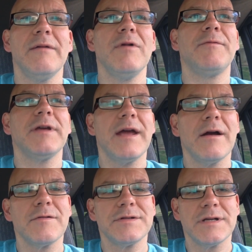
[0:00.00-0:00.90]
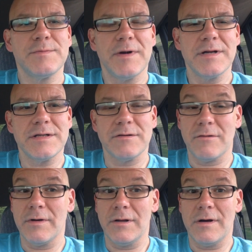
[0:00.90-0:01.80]
if the character's experience is
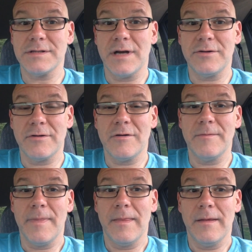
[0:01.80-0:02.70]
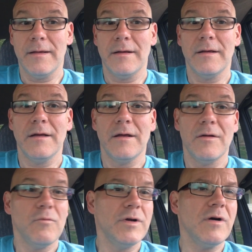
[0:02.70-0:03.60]
growing alongside your own,
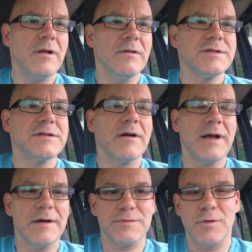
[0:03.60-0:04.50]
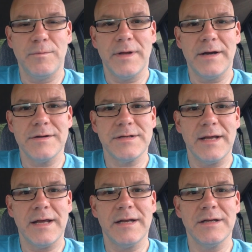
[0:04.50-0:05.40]
we all started out as role players,
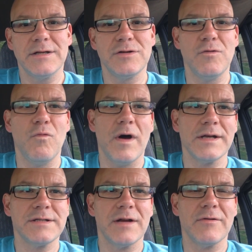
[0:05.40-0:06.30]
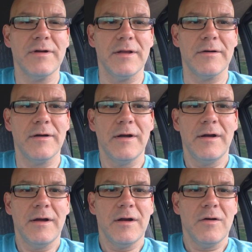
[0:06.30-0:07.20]
and to one extent or another,
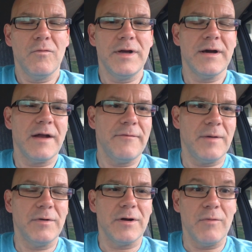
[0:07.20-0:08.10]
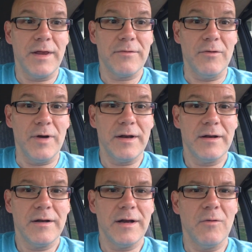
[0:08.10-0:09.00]
we kind of fumbled our way through it.
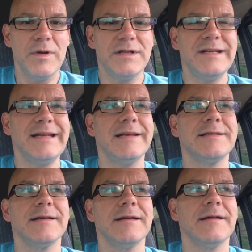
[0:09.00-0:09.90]
You know, we didn't,